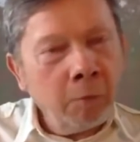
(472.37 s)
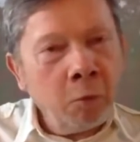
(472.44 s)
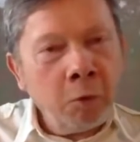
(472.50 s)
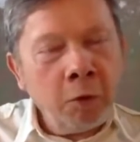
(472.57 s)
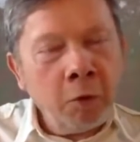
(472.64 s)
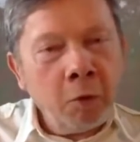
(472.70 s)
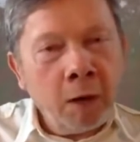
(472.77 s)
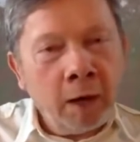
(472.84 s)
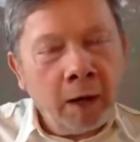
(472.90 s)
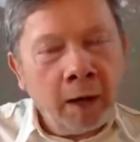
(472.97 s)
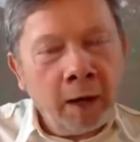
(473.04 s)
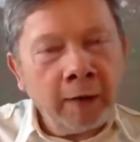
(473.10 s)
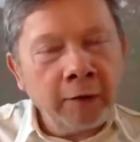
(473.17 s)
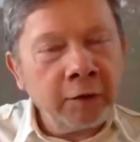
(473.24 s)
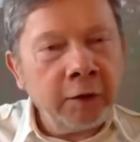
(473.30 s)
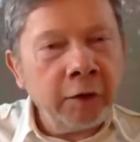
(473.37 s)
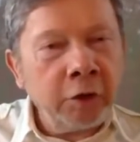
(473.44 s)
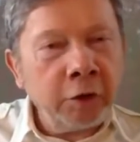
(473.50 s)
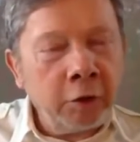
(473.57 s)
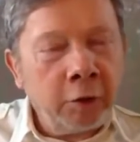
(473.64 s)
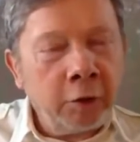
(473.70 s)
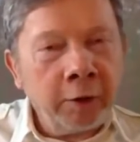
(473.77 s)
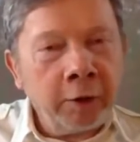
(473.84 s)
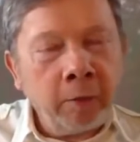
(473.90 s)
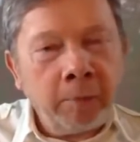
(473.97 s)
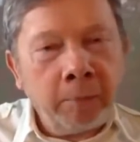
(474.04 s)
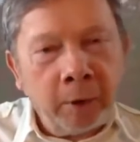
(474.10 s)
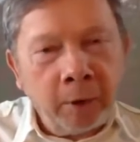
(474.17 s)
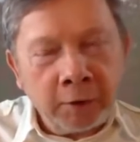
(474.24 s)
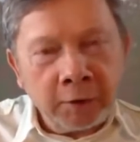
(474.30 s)
who you are as a historical
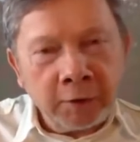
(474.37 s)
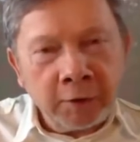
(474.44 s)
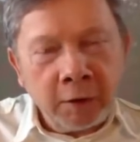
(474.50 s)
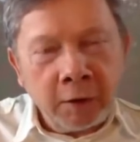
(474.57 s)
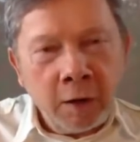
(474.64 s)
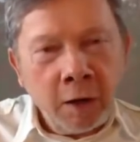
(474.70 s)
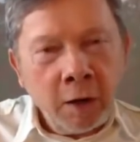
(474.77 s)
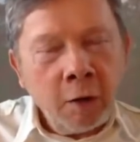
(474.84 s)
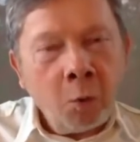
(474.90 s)
person,